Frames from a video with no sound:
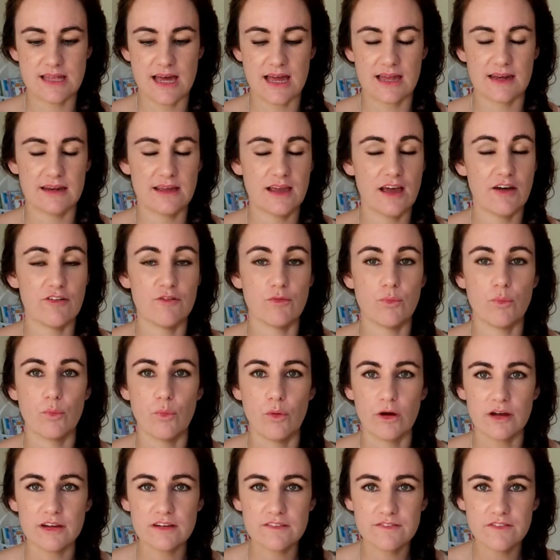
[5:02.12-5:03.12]
that have
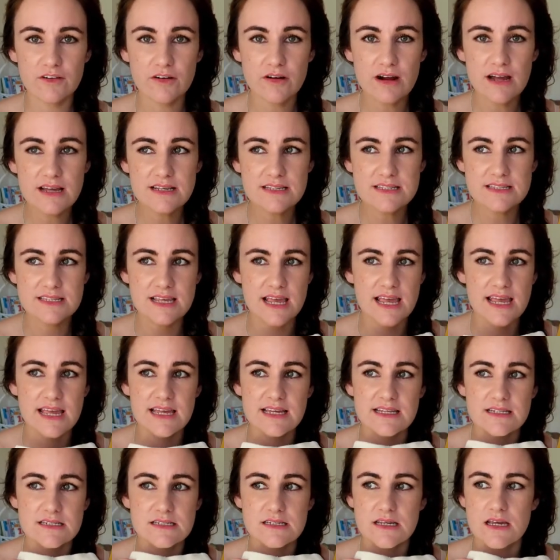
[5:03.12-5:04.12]
worked for us,
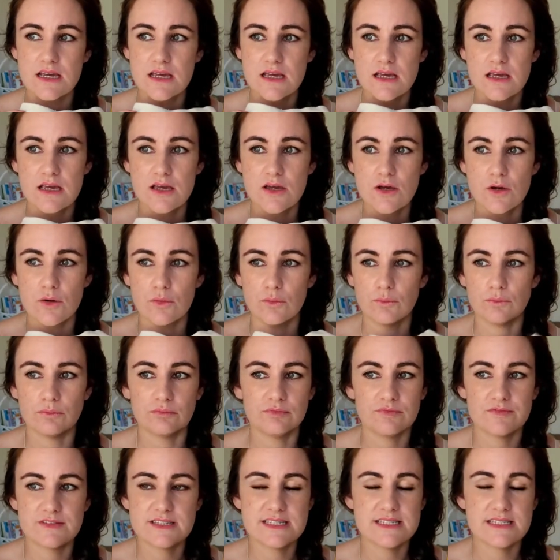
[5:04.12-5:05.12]
and
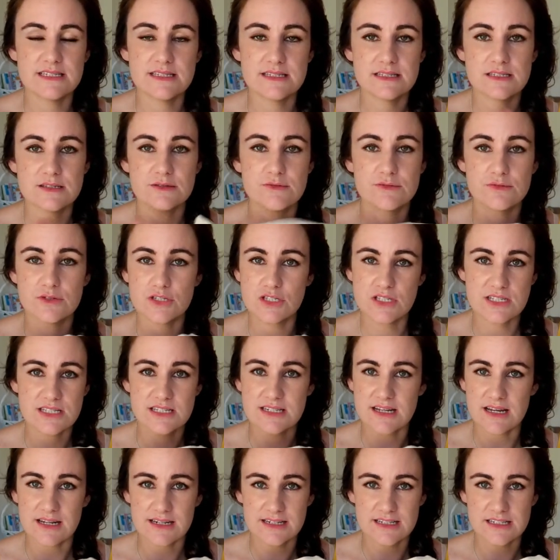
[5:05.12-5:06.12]
since
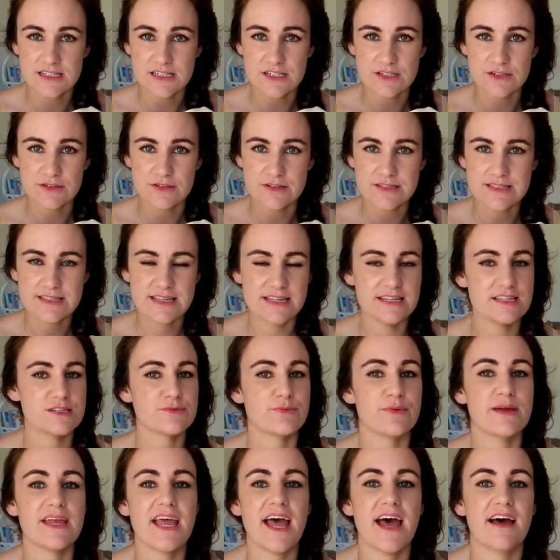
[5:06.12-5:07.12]
starting to use
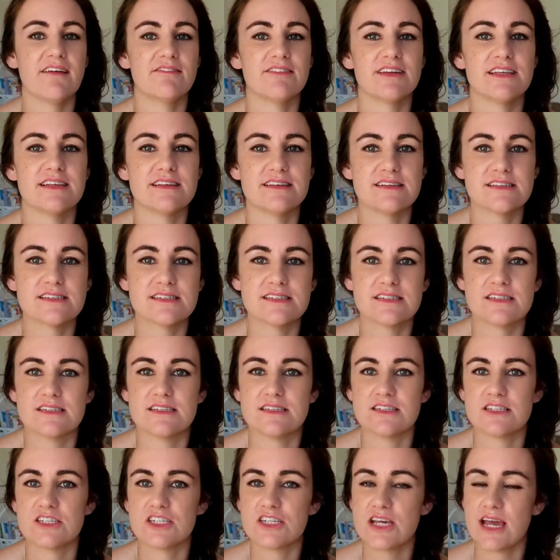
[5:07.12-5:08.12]
these we haven't
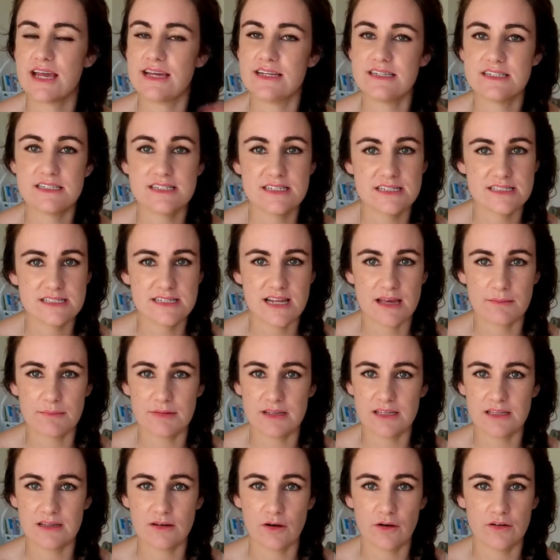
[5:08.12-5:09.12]
changed his
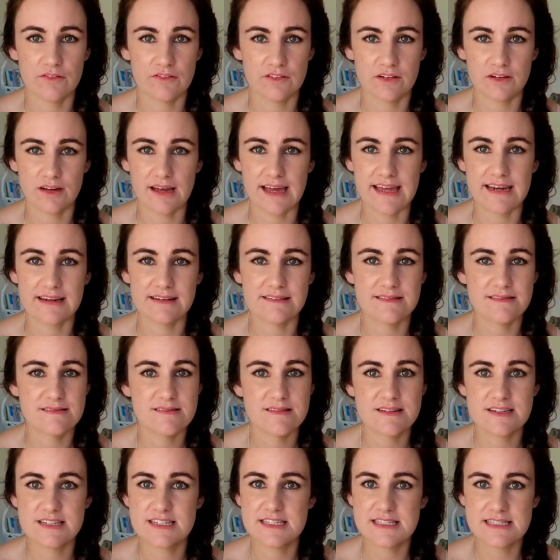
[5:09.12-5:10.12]
nappy overnight
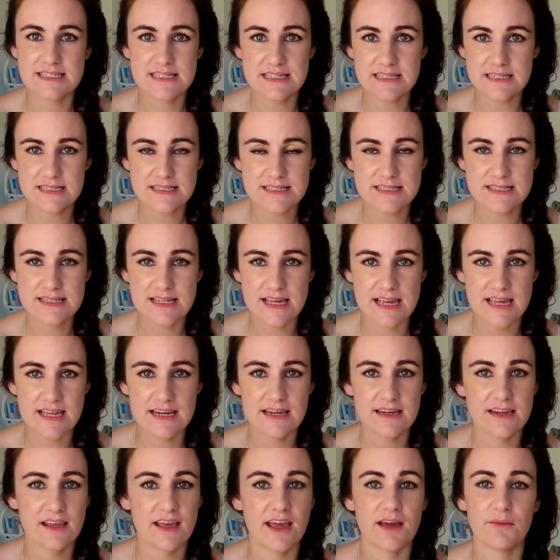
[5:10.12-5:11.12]
since
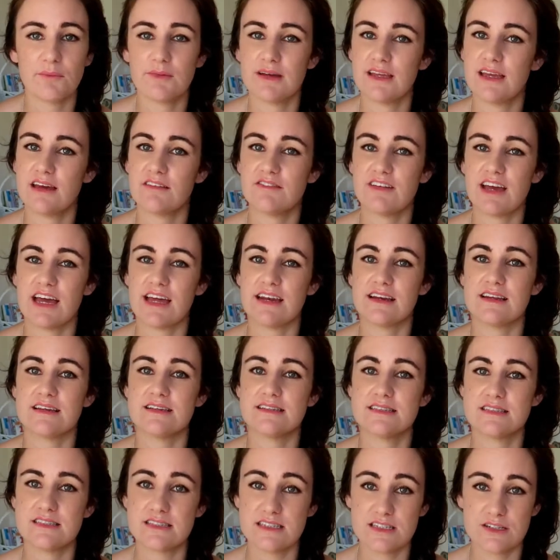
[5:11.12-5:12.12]
then, and we have had
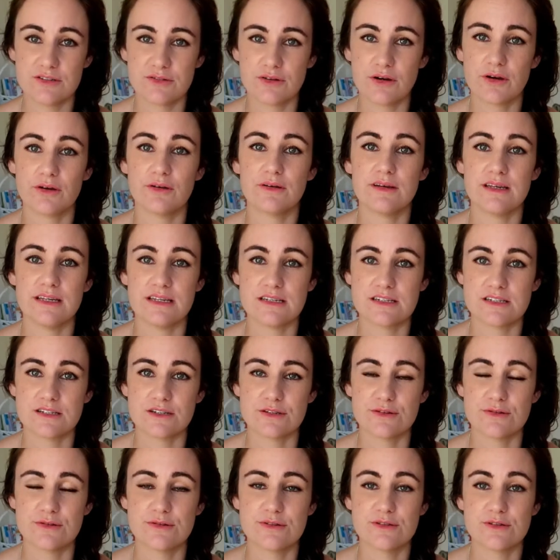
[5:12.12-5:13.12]
zero
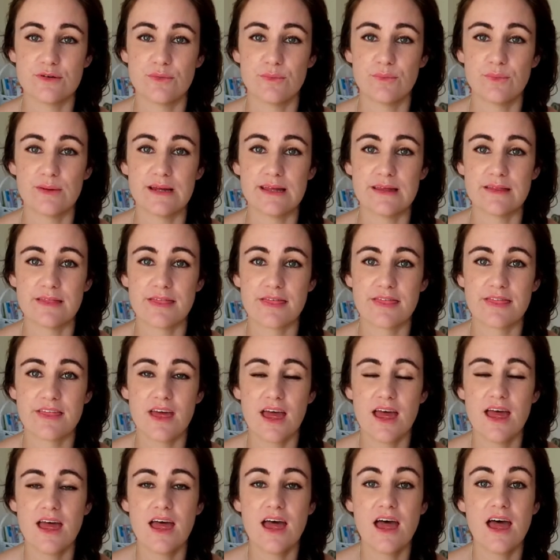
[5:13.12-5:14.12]
issues with
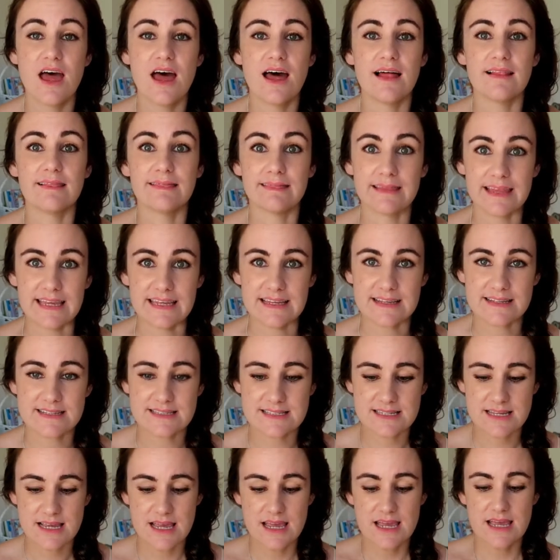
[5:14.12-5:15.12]

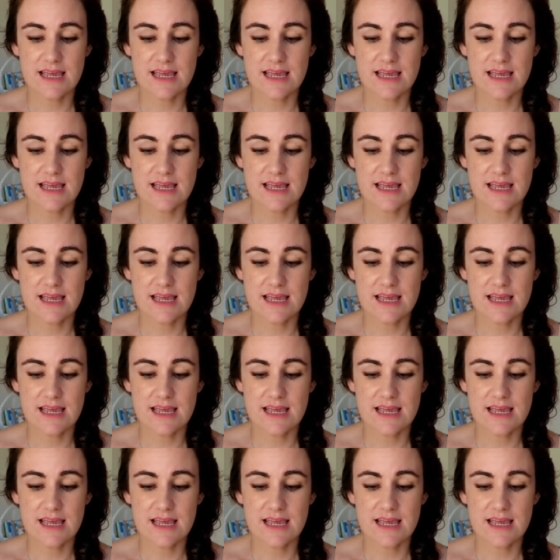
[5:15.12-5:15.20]
leaks.